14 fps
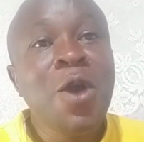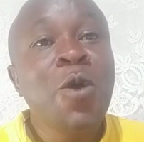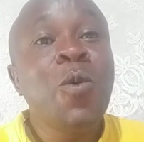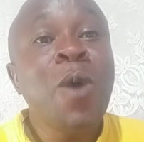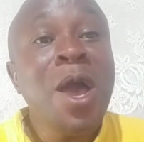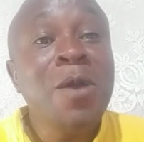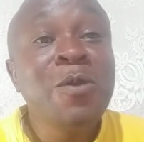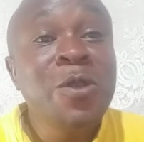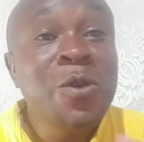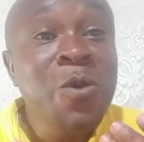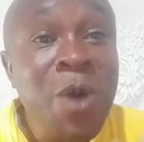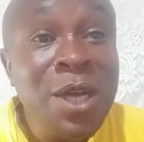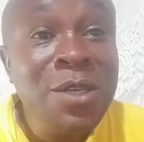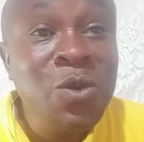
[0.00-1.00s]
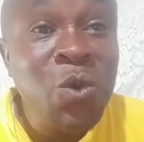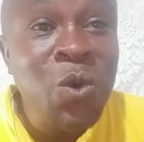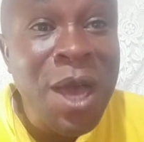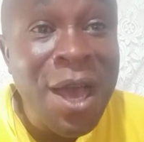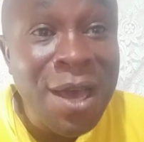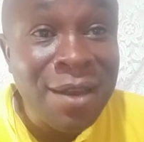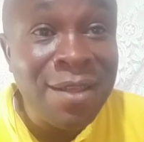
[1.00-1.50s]
Why would you want to
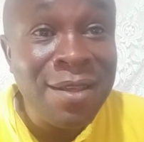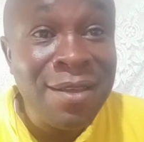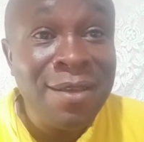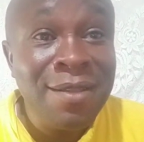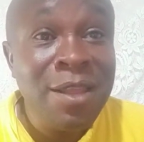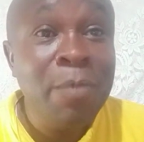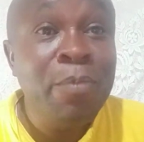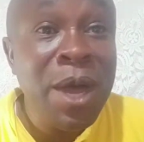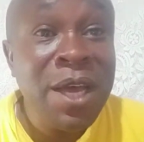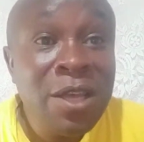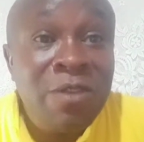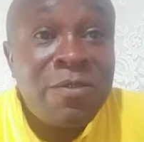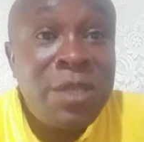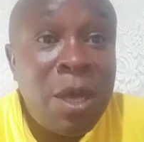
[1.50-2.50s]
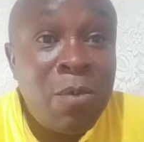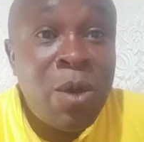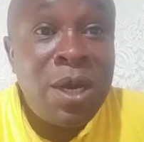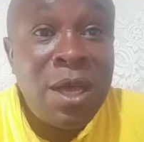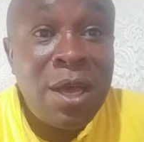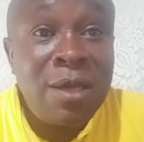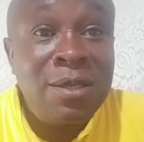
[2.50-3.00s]
carry the baggage of
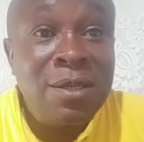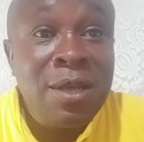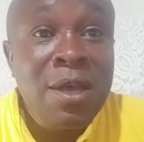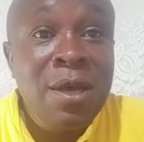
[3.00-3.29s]
someone else?